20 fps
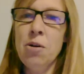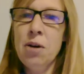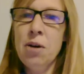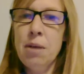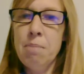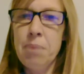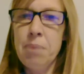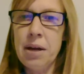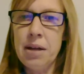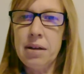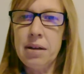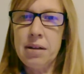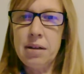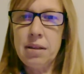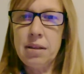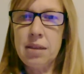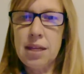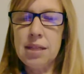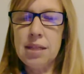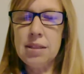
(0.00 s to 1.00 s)
But
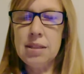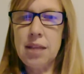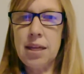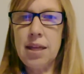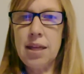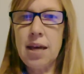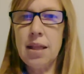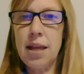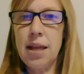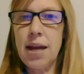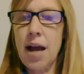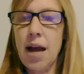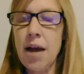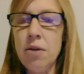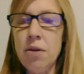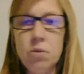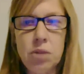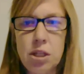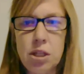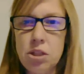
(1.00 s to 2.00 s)
things like that, like I
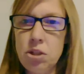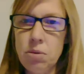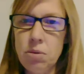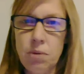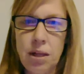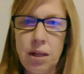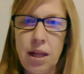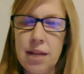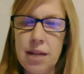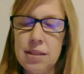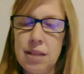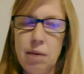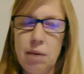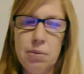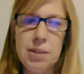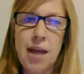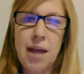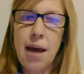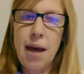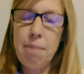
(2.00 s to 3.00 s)
don't think she realized that
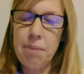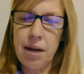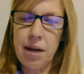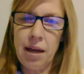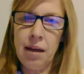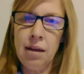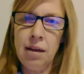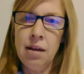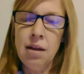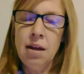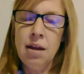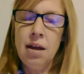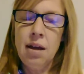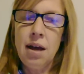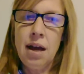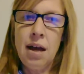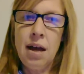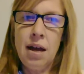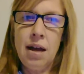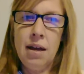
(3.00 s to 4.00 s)
was happening.
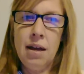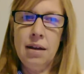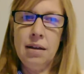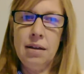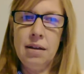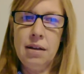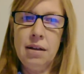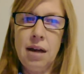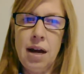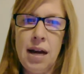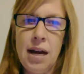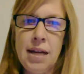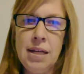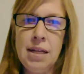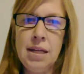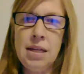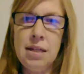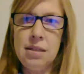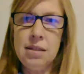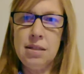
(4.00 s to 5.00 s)
And I
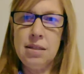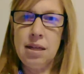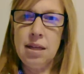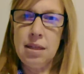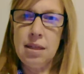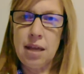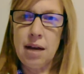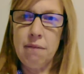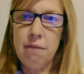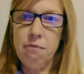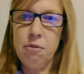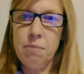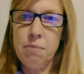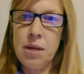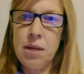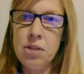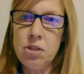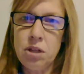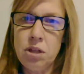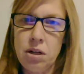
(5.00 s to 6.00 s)
needed to get that
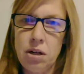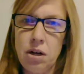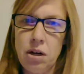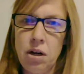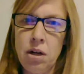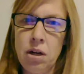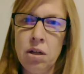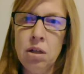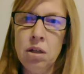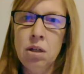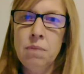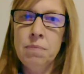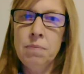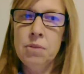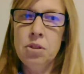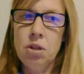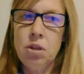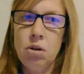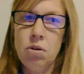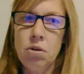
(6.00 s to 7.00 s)
information to her.
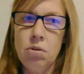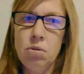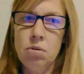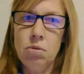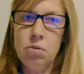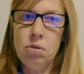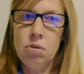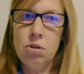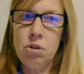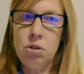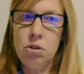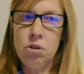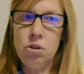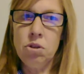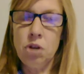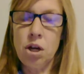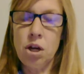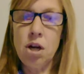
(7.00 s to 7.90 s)
So you'll